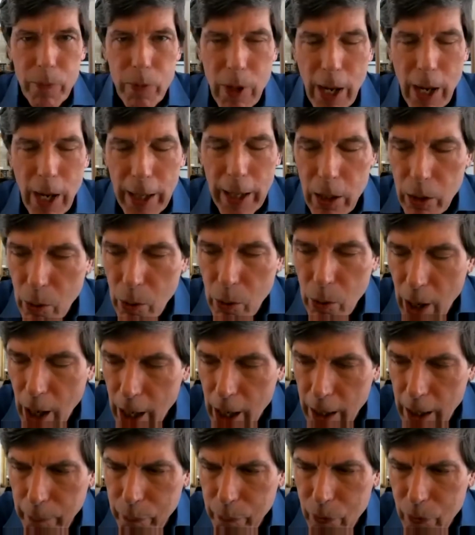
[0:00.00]
thank you.
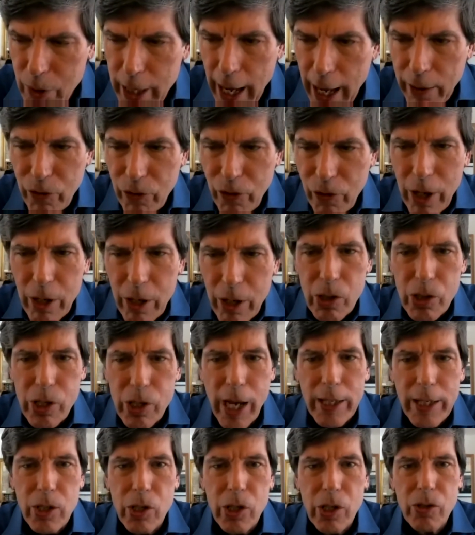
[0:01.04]
Yes,
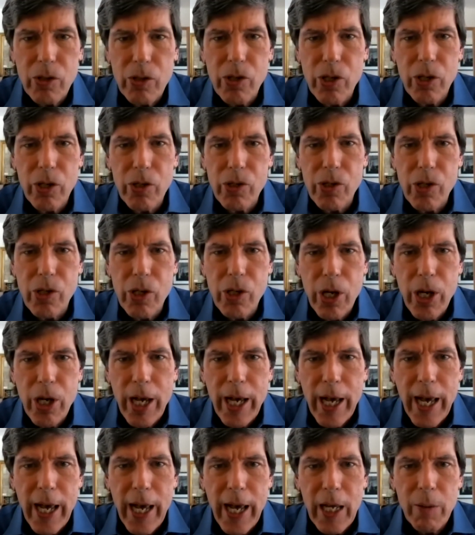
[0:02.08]
Intersections is
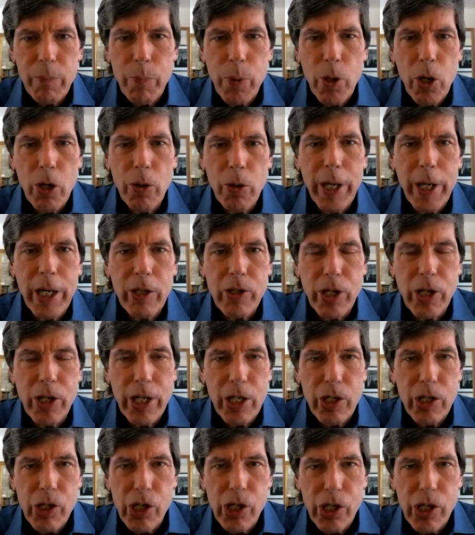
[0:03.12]
a permanent
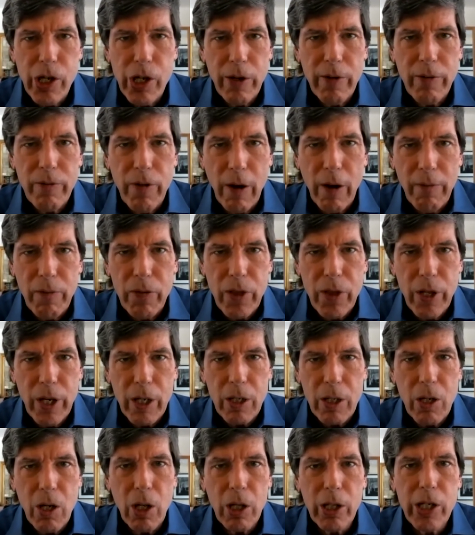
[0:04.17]
initiative of the
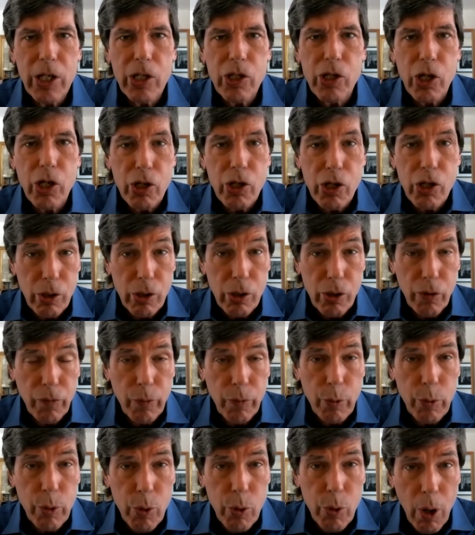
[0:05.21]
Collegiate Church of
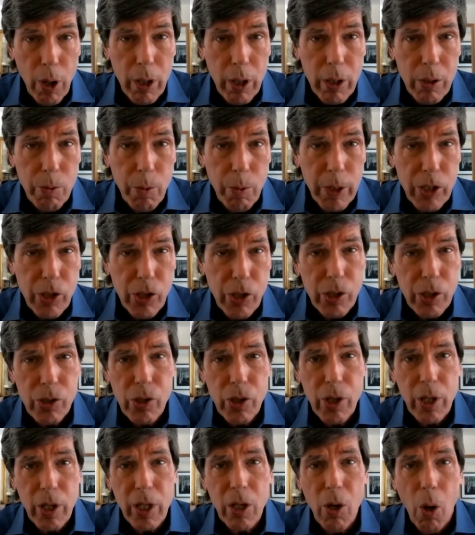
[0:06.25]
New York, which is
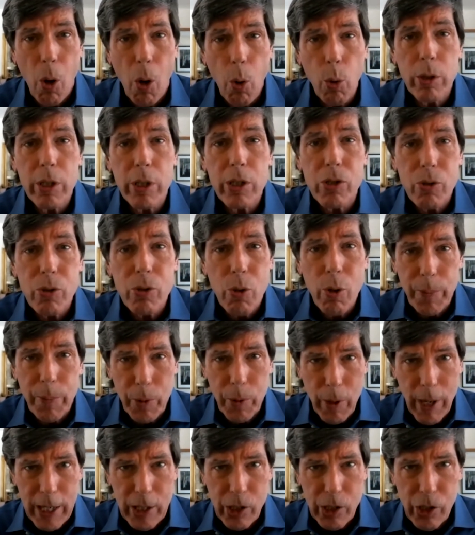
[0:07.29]
the oldest
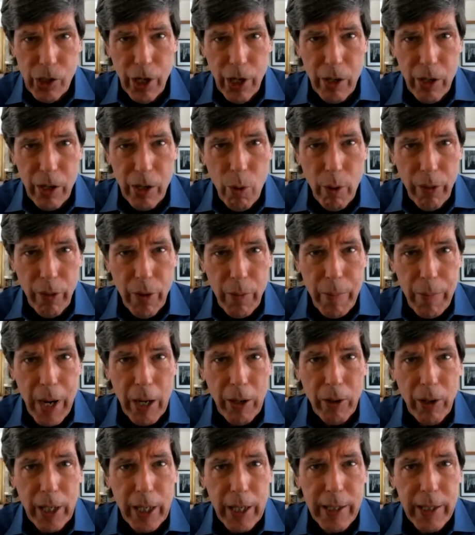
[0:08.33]
corporation in North
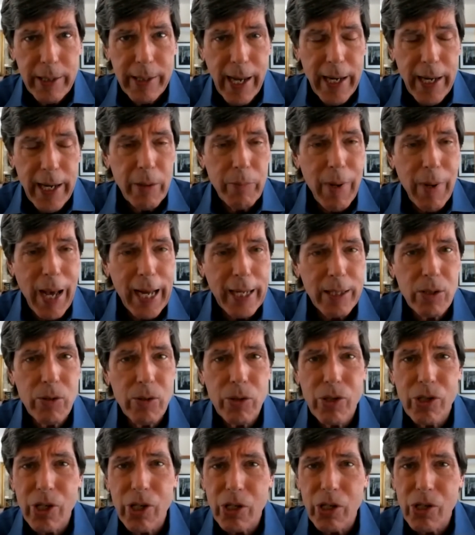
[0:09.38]
America, dating back to
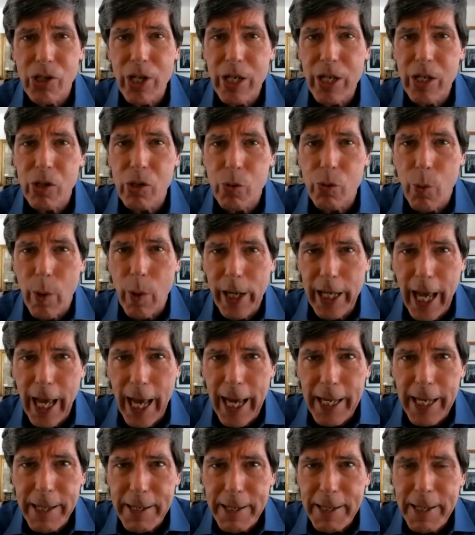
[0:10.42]

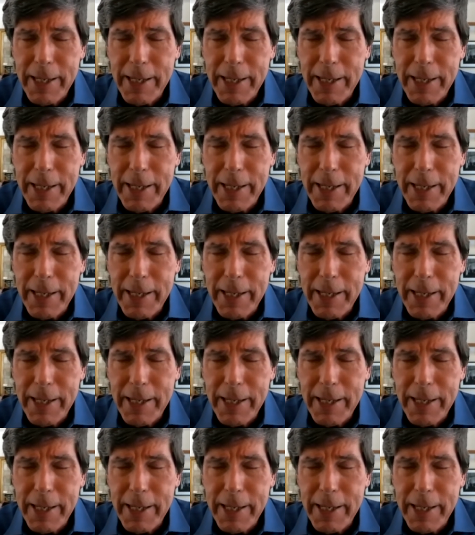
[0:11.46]
1628.